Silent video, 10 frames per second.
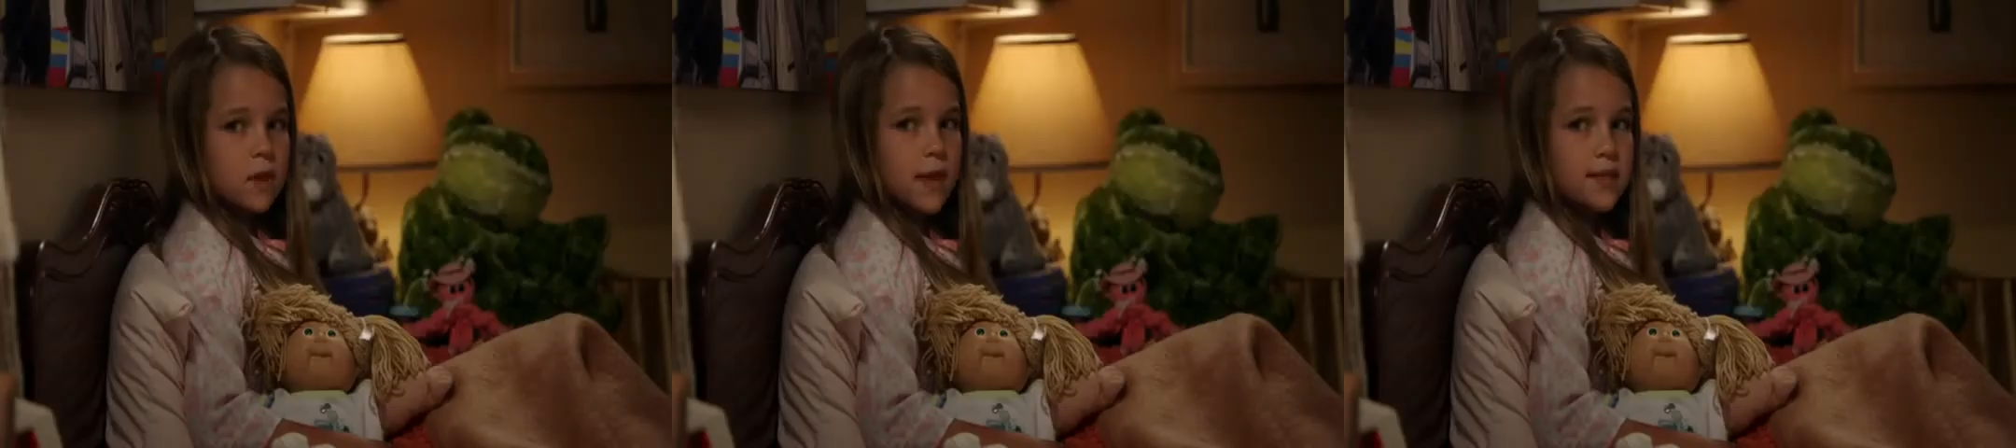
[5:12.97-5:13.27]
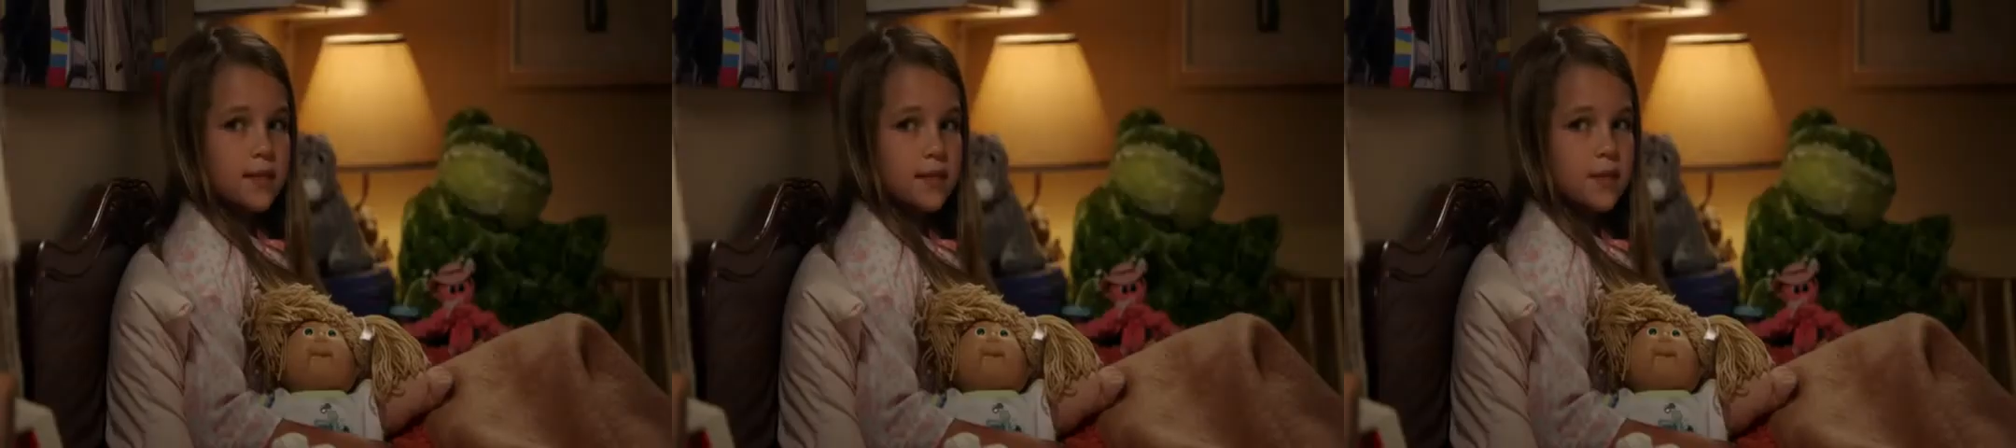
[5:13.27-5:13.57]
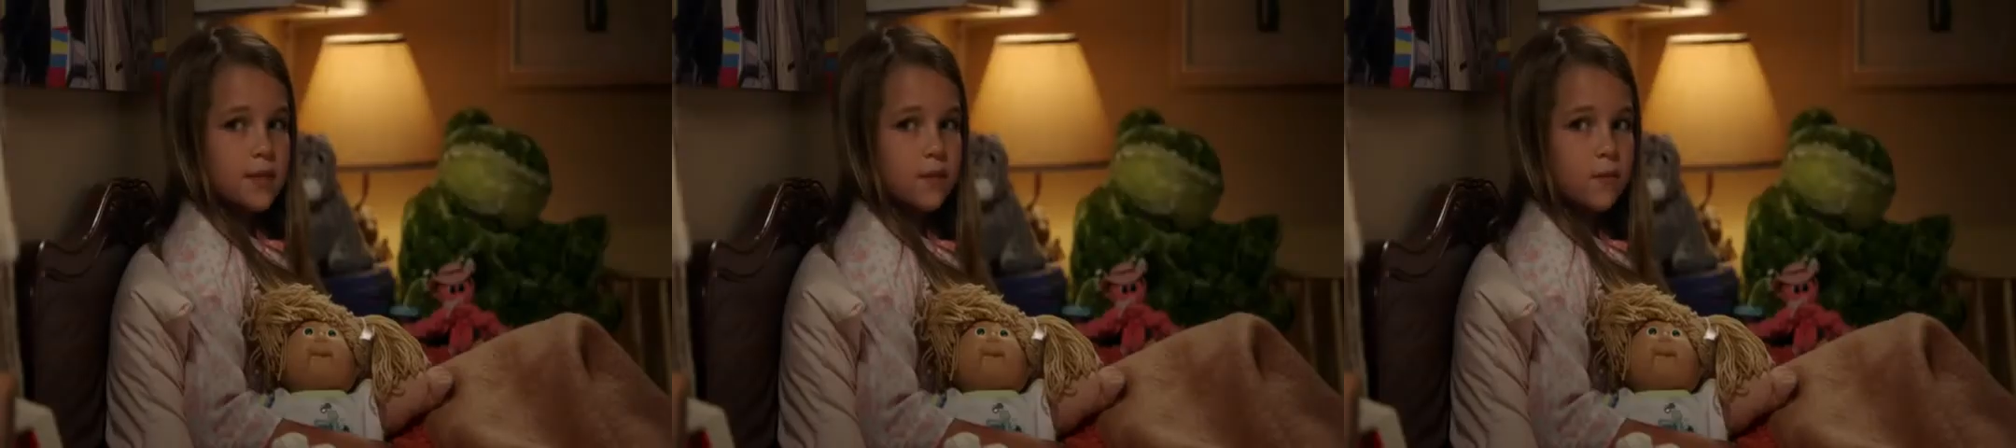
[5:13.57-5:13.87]
It's a
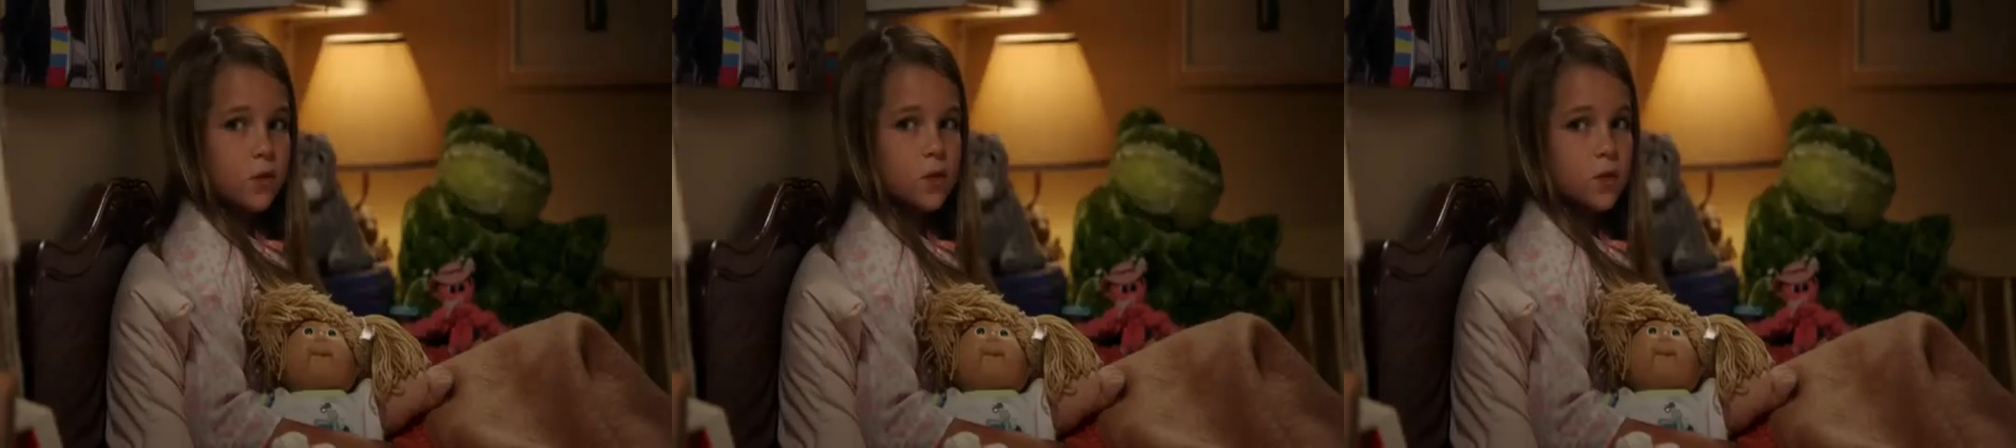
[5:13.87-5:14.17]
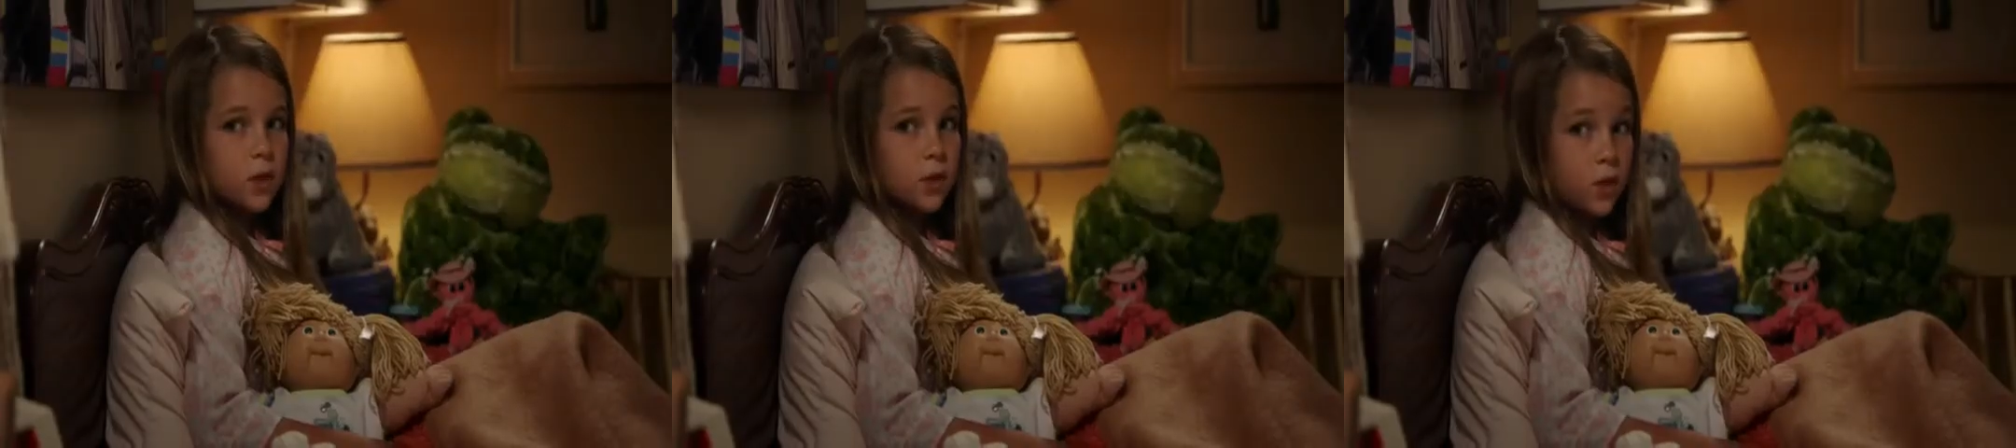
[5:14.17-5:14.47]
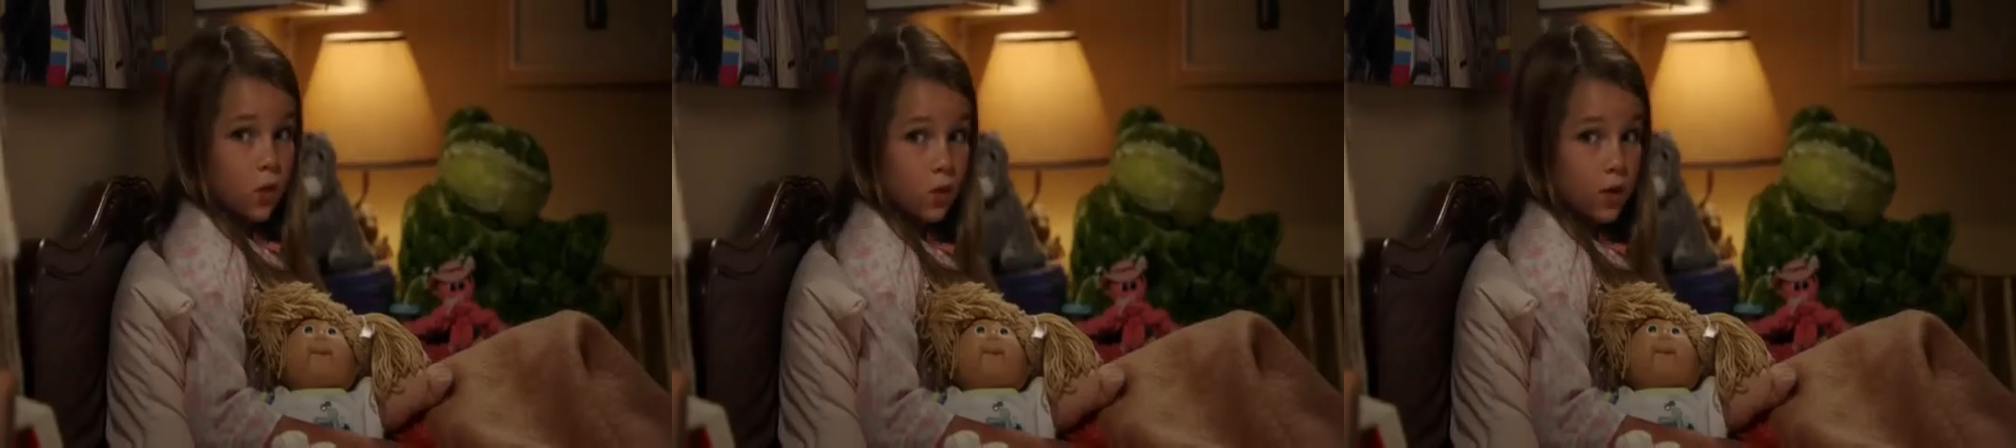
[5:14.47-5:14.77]
list of losers like
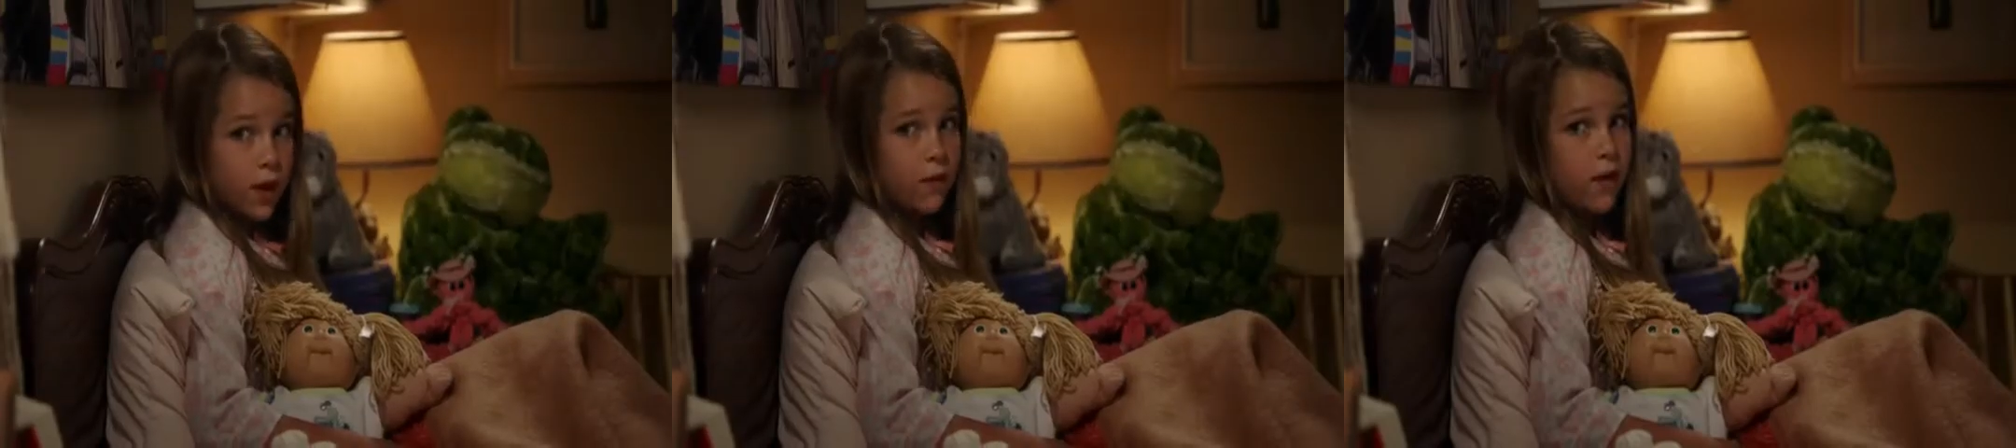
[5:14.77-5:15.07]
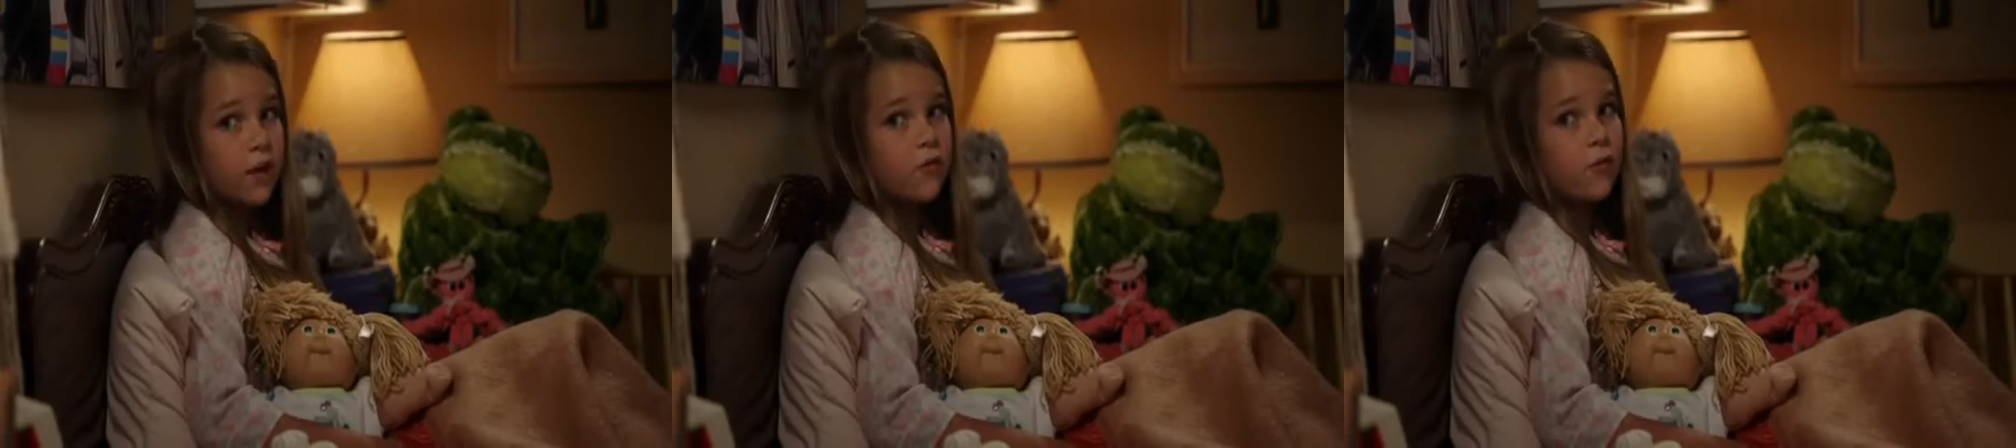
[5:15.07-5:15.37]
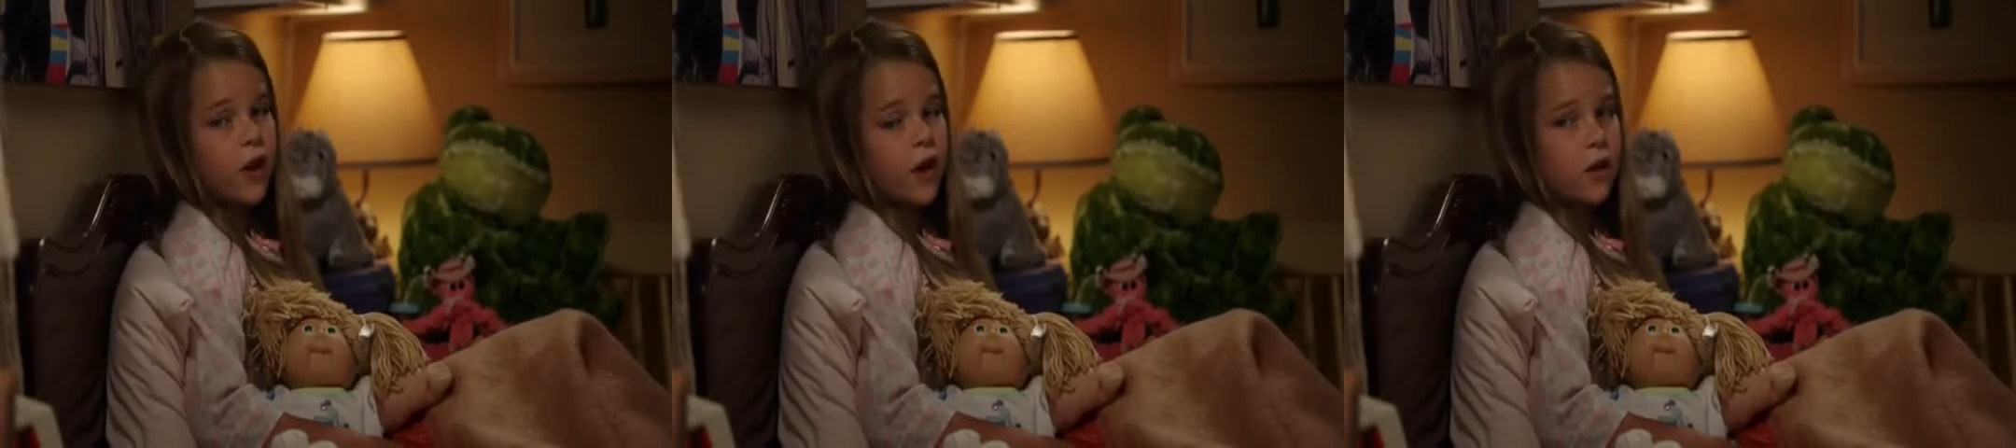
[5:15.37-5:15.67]
you who can't find a
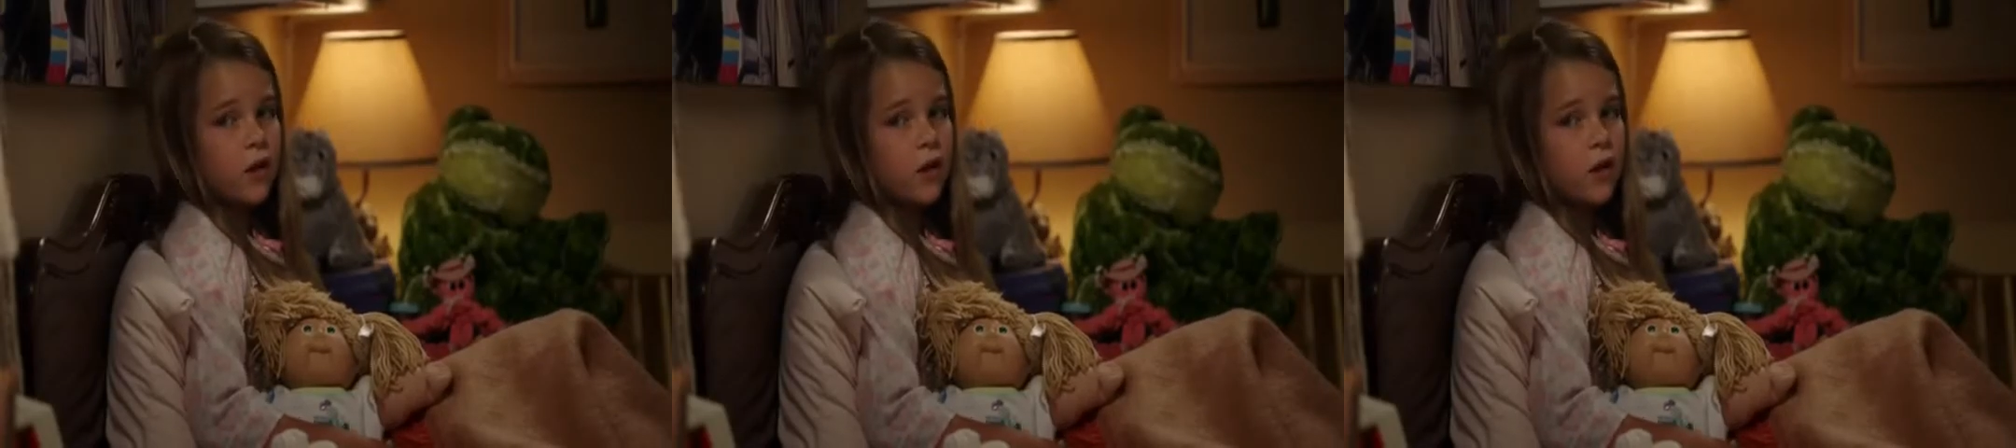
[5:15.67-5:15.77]
friend.